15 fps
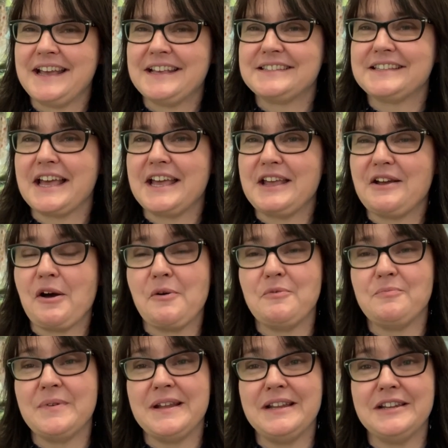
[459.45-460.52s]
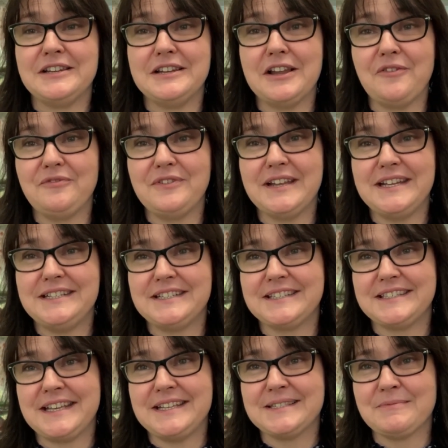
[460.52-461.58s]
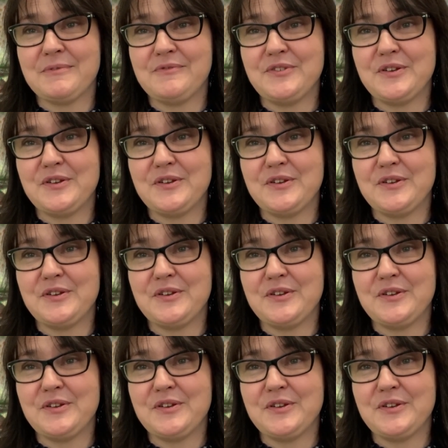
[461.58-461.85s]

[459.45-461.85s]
So I would be lovely to see some of